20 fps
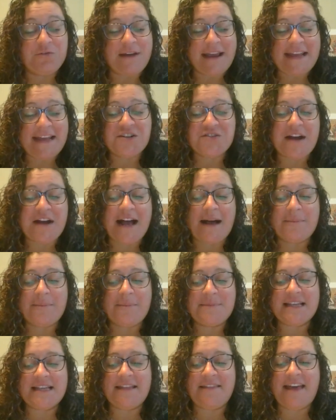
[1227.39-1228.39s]

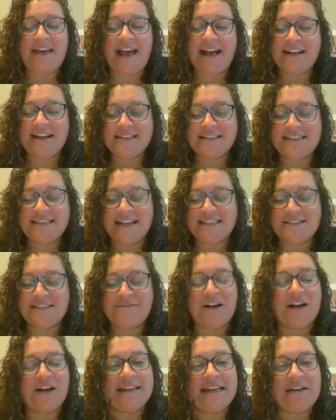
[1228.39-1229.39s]
raindrops and the excess
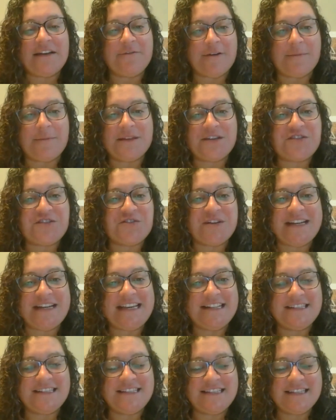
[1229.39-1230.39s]
falling from the
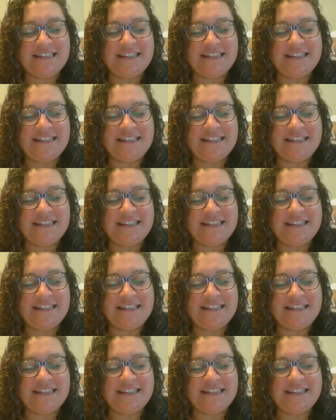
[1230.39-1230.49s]
trees.